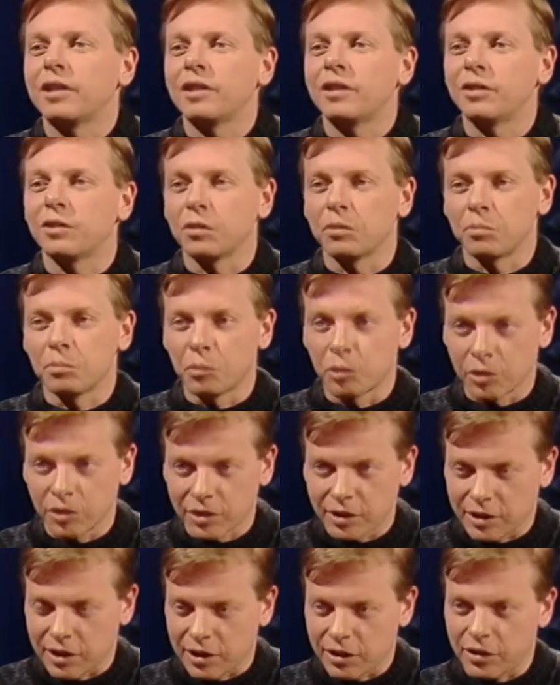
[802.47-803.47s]
more
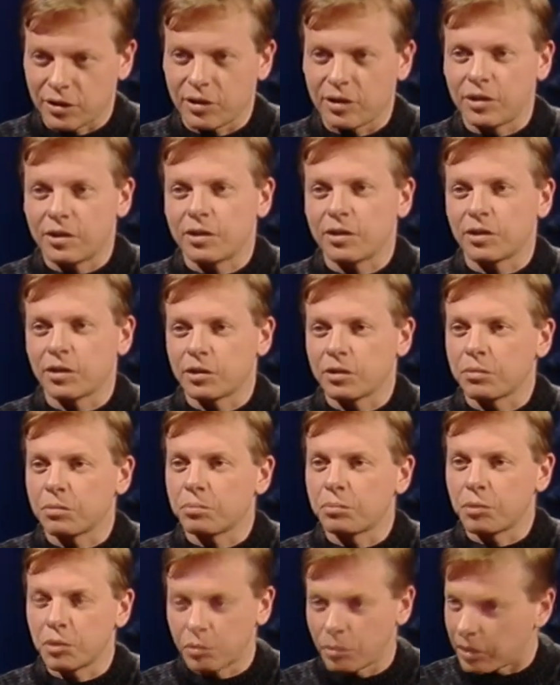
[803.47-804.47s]
discussions. Just
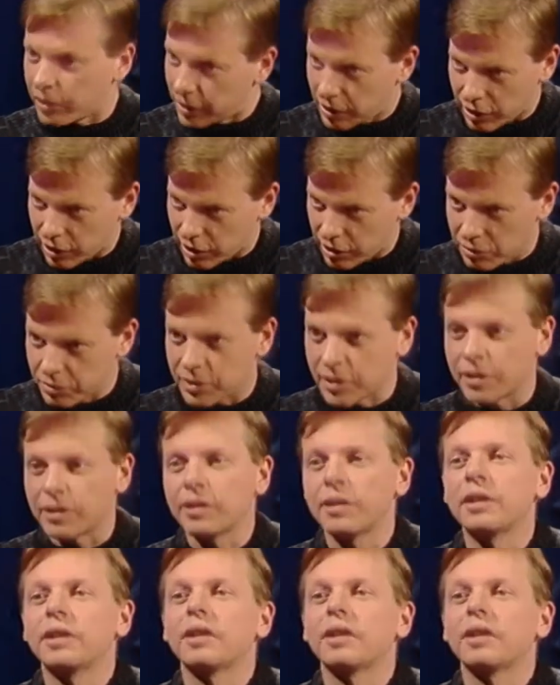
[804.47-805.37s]
put away the arms and